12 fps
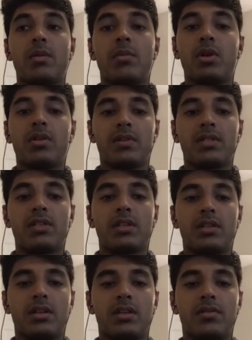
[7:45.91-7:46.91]
some
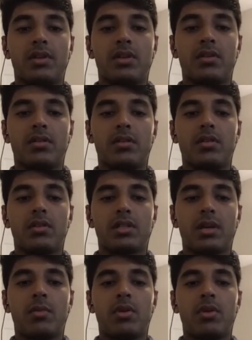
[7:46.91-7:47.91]

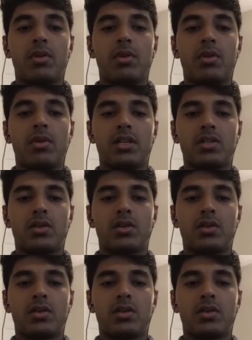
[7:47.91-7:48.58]
universities